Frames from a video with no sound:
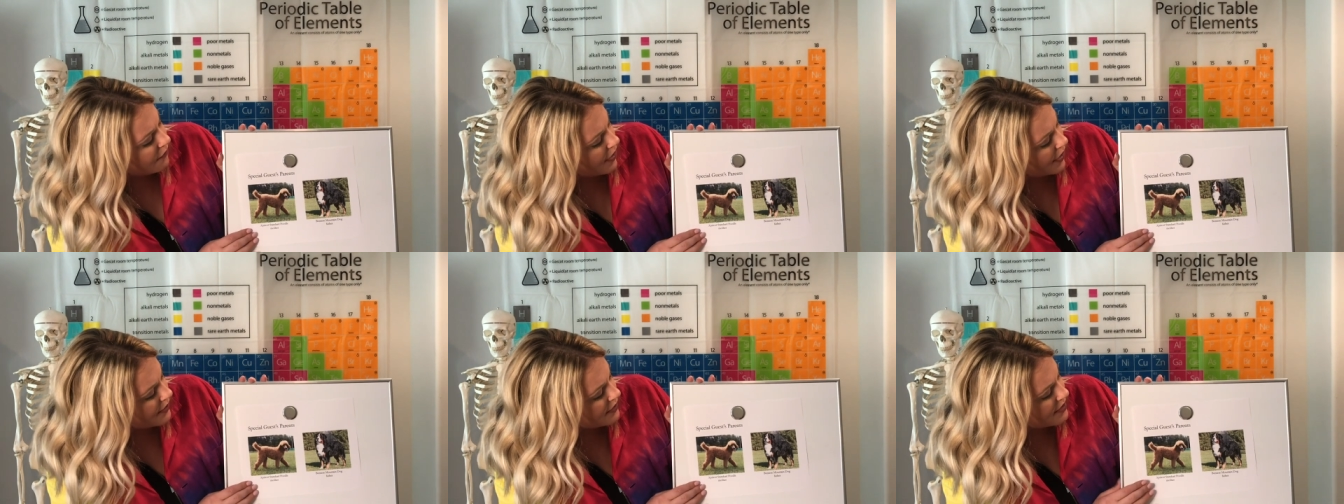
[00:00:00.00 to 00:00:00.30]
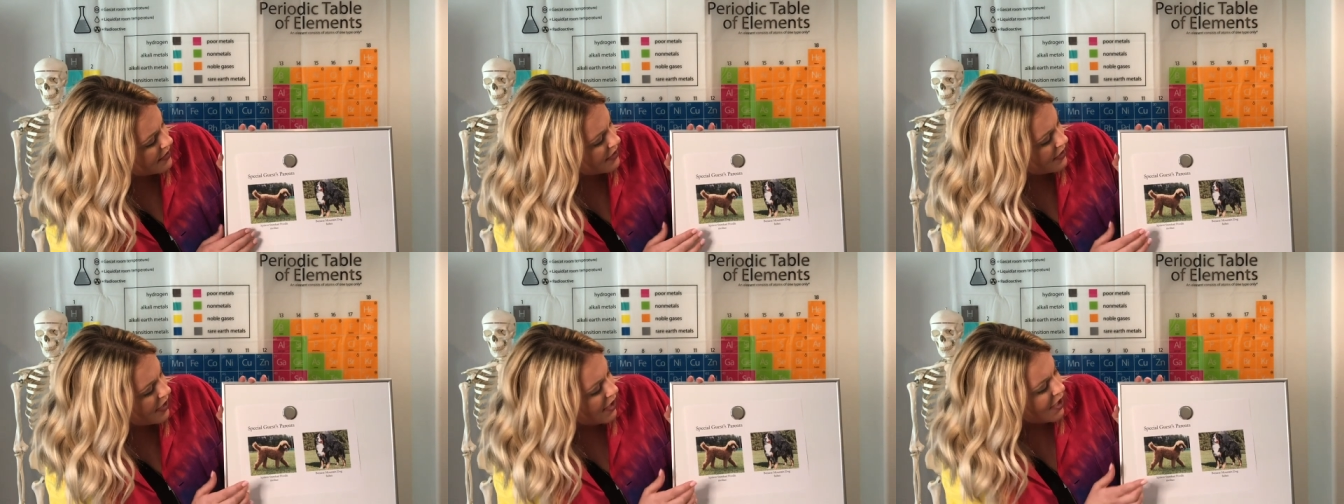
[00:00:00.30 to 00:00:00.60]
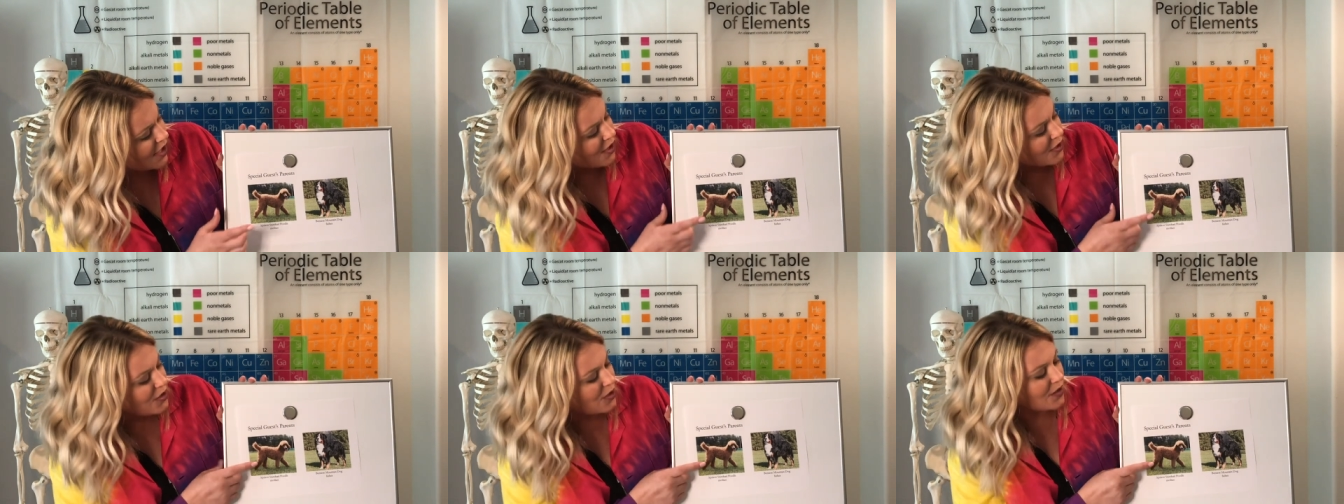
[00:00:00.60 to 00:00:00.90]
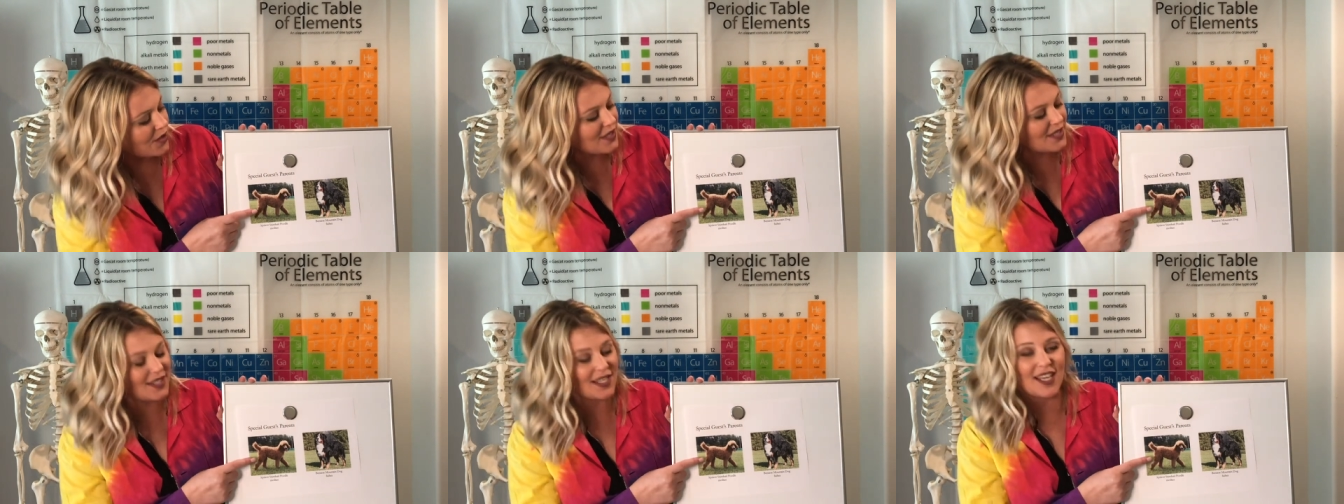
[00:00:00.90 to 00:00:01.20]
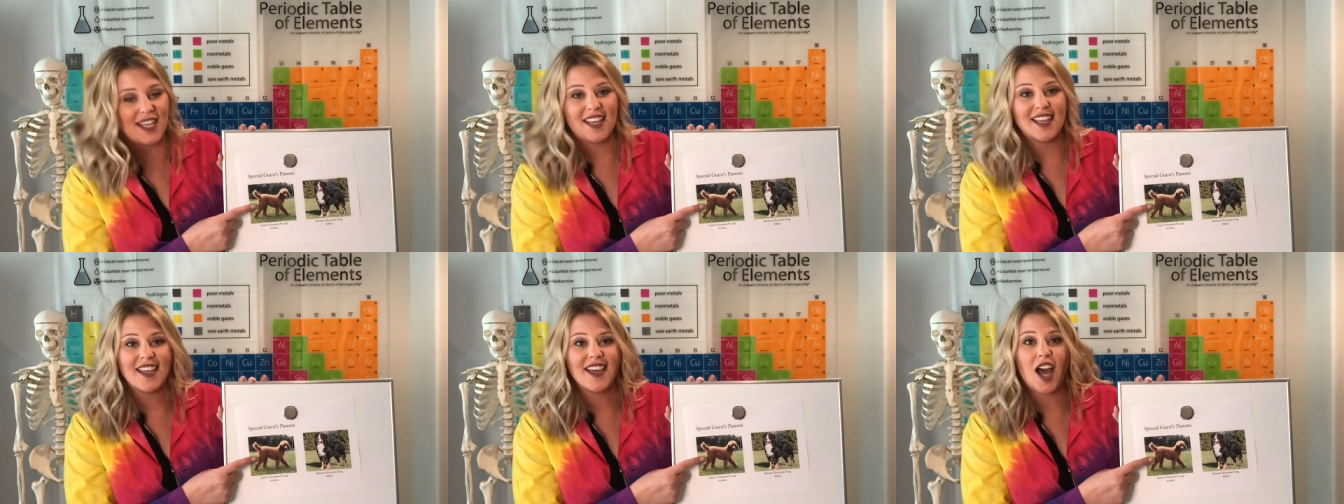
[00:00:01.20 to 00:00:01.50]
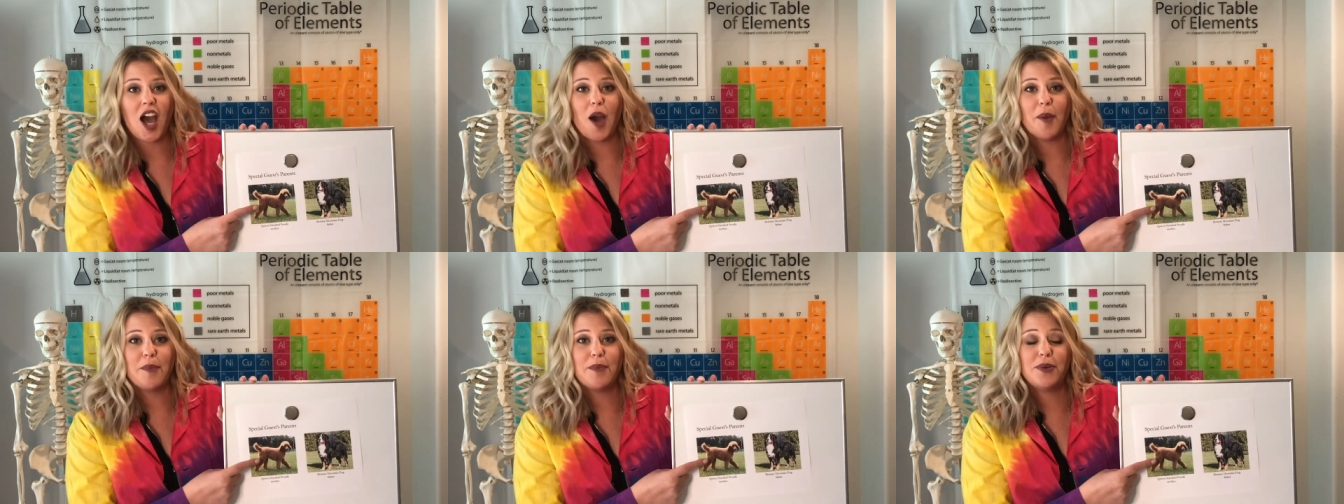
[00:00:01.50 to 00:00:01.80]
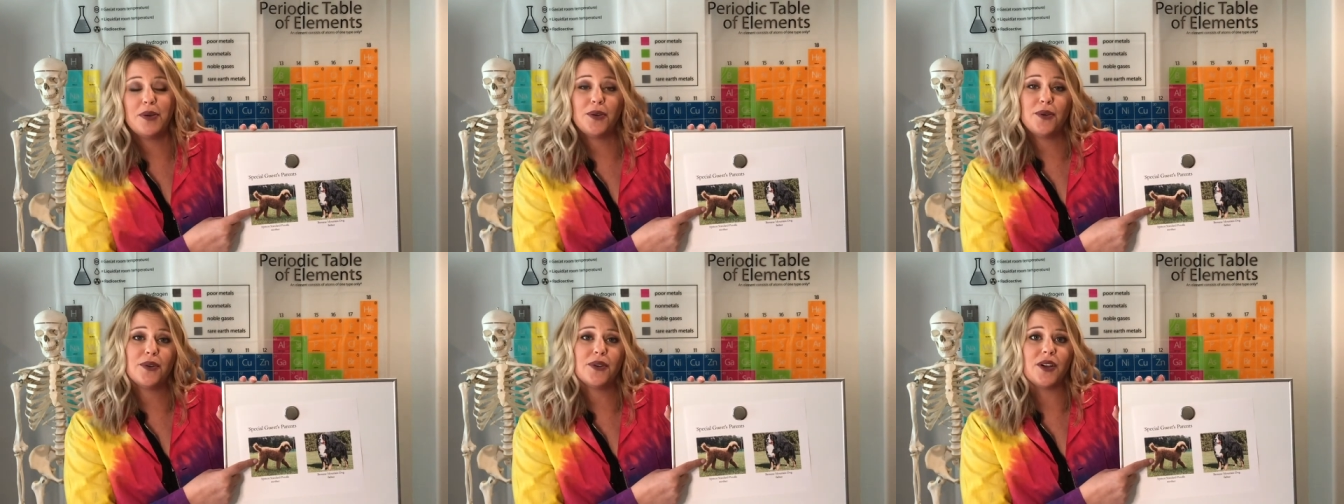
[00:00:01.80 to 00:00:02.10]
us, you'll see a
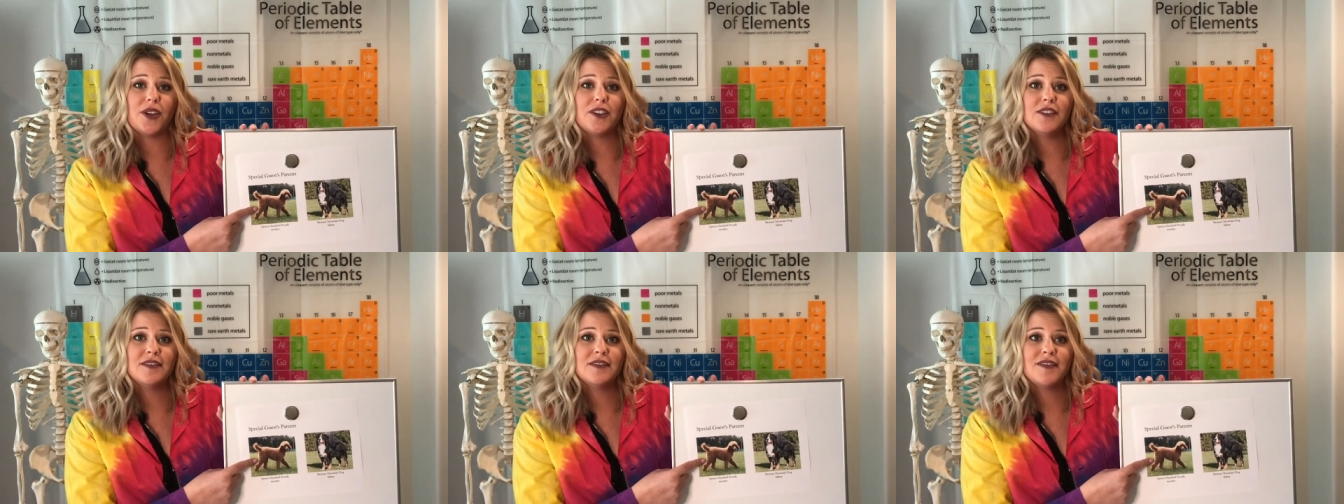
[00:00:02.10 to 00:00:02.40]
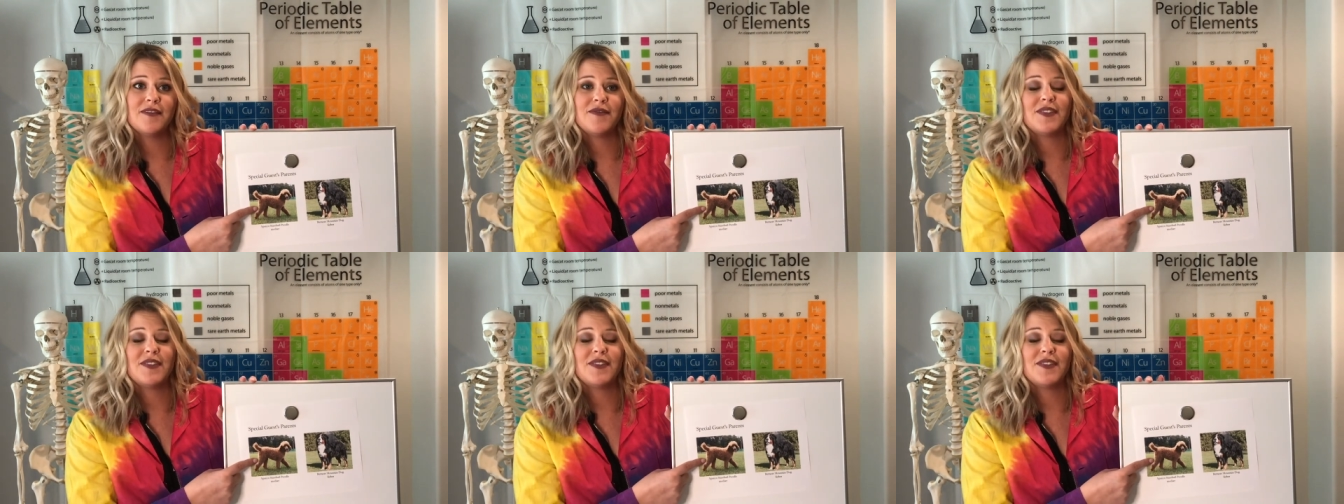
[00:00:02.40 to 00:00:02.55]
poodle.